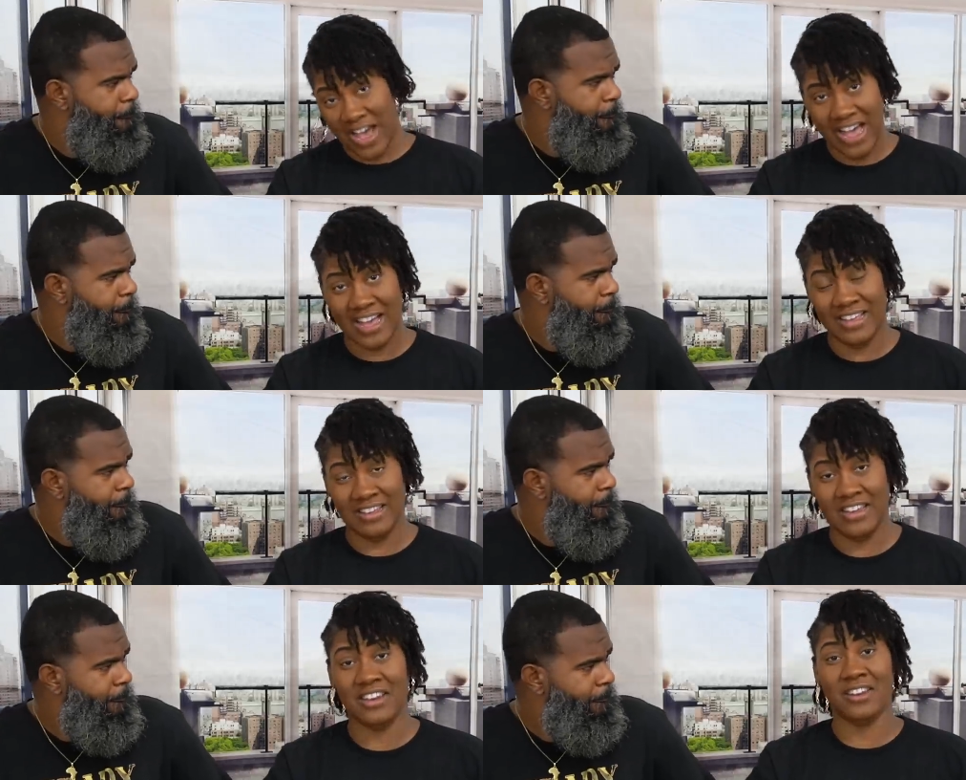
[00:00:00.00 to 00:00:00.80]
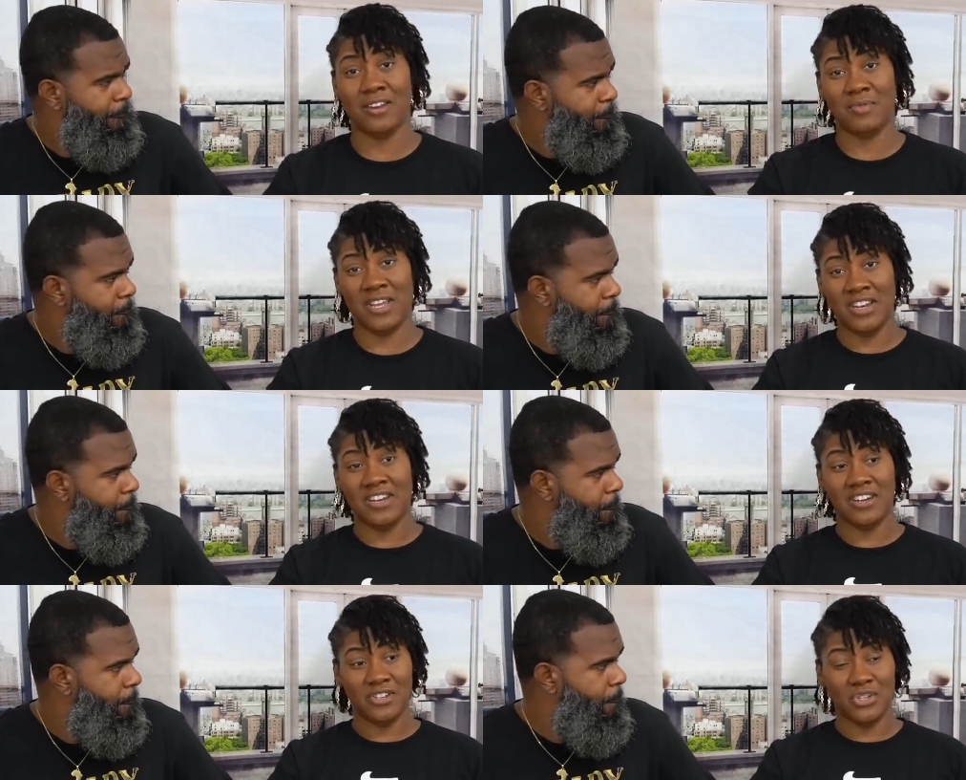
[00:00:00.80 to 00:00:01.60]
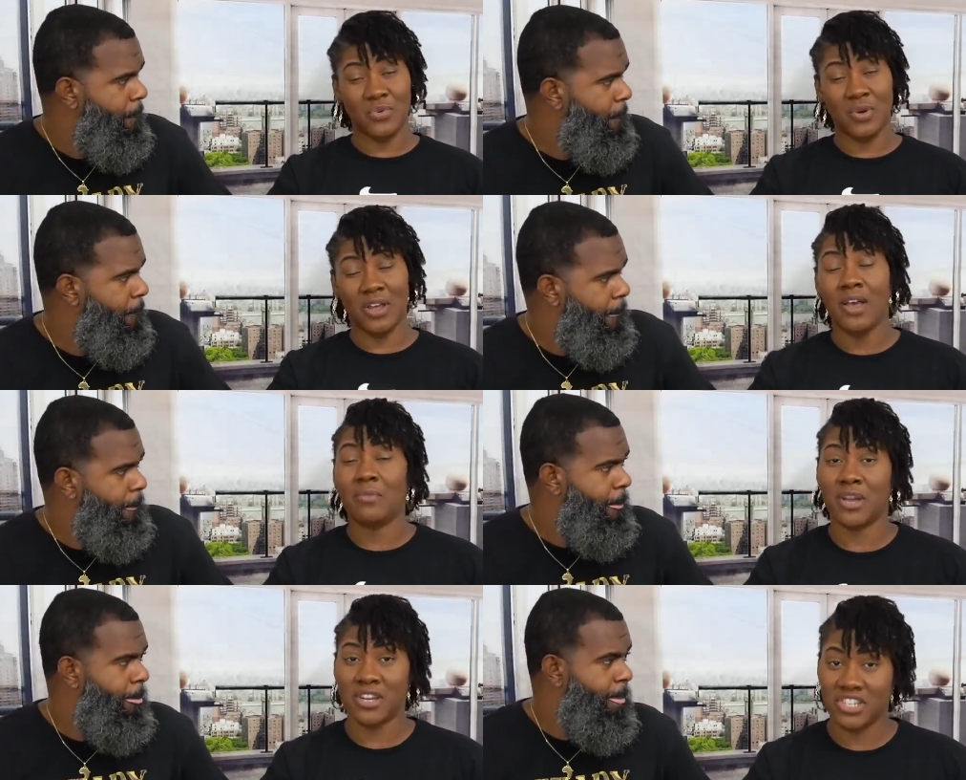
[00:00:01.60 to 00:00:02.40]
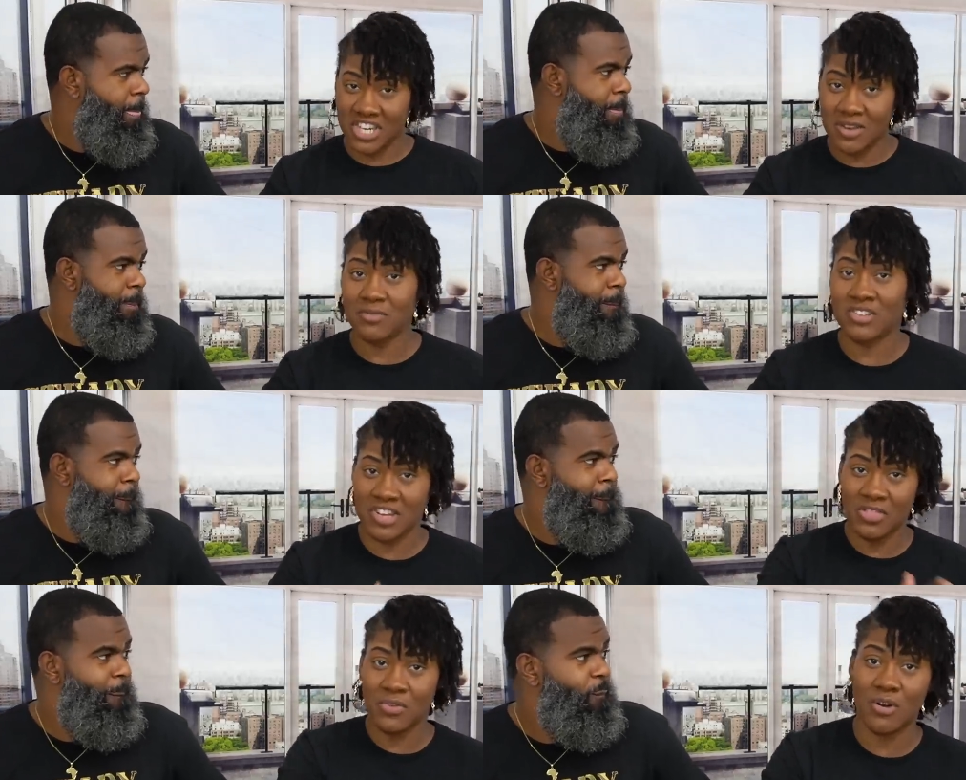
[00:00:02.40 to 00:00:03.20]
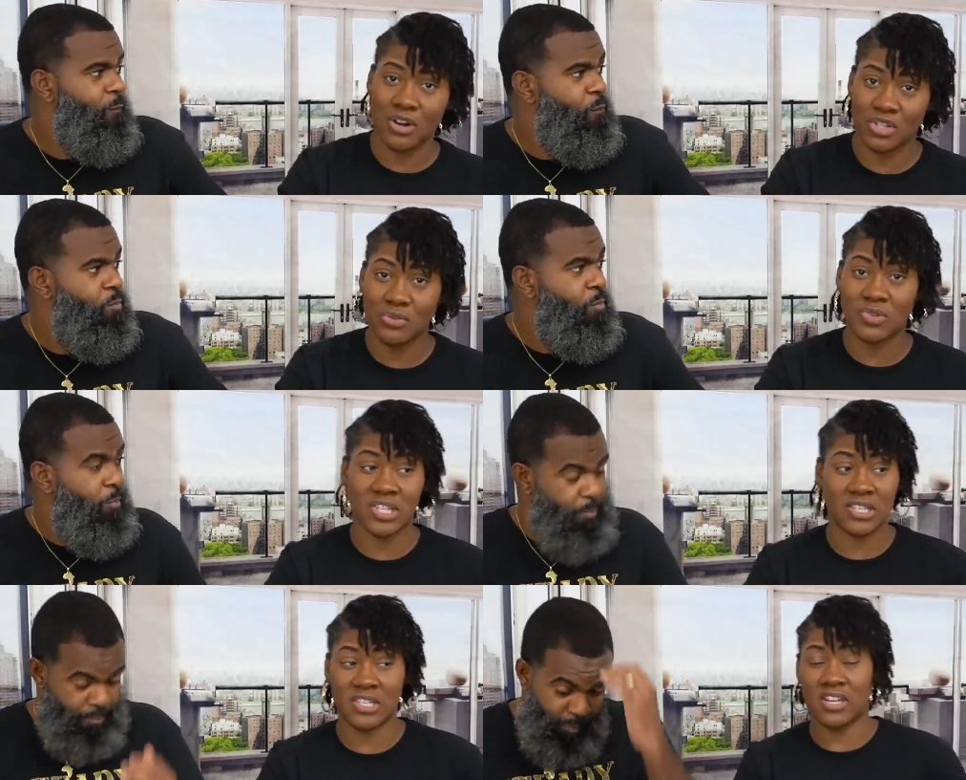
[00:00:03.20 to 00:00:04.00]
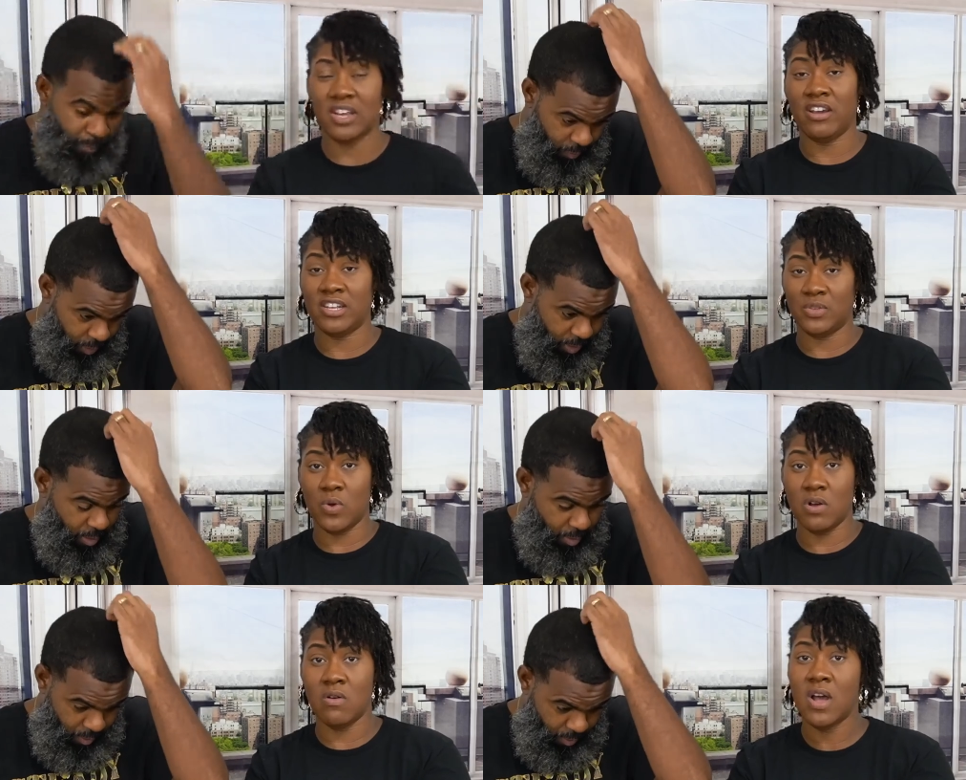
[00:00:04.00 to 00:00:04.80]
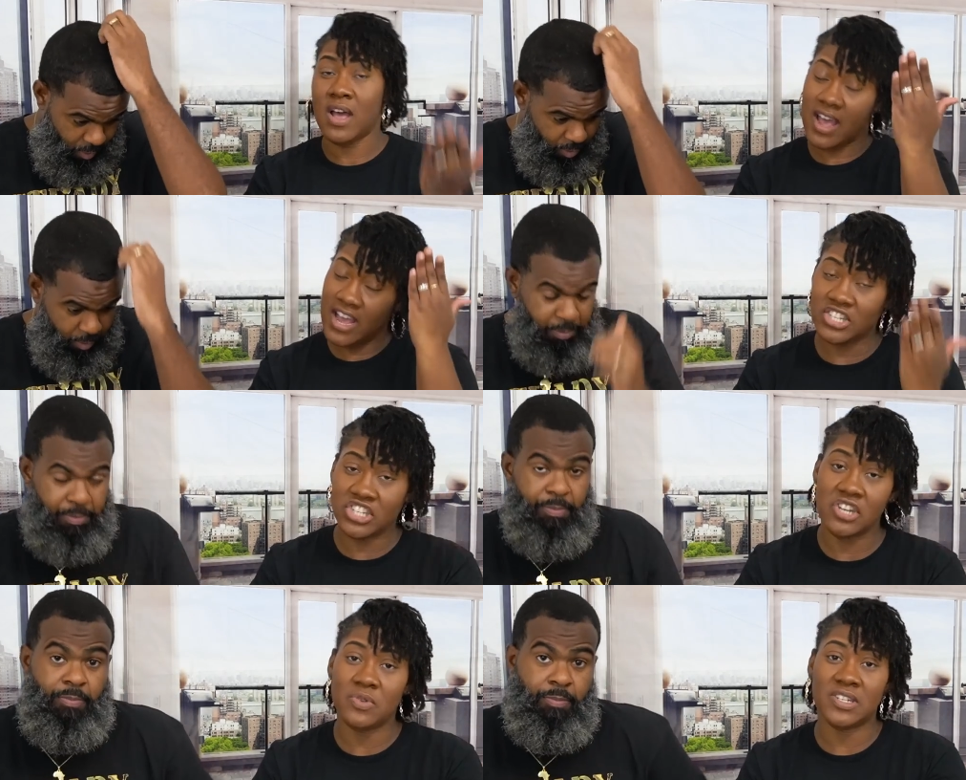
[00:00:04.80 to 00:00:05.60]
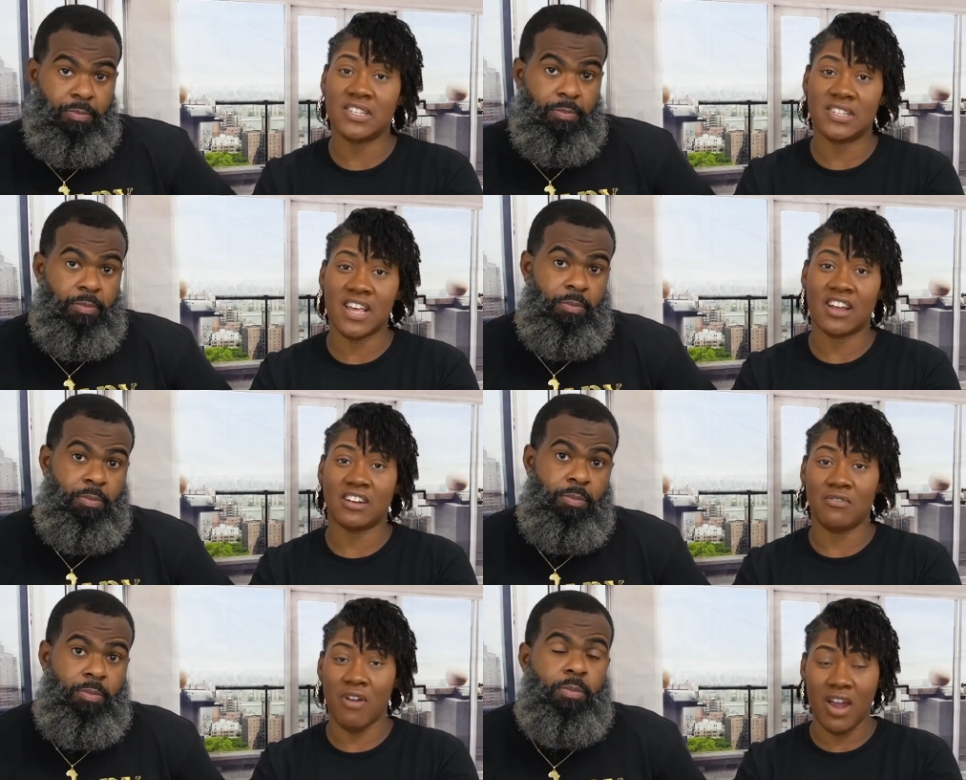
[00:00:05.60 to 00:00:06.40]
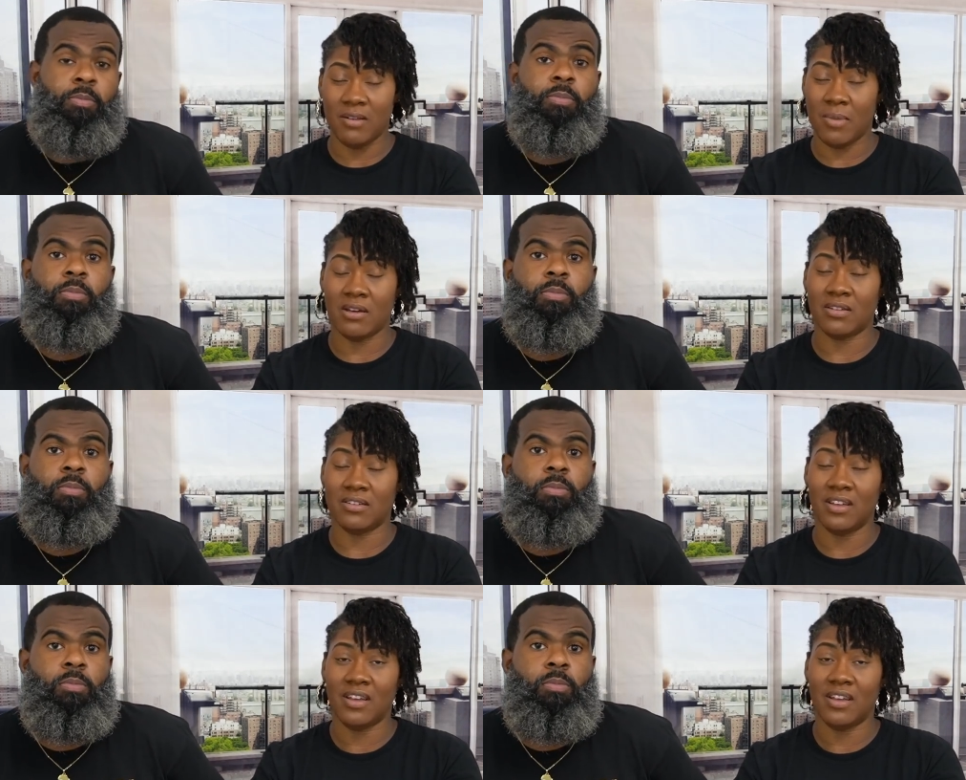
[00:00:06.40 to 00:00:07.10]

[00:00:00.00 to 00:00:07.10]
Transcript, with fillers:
Speaker 1: Vi ended up getting into it because she she threw her two cents in there as well, and she was exactly right about it.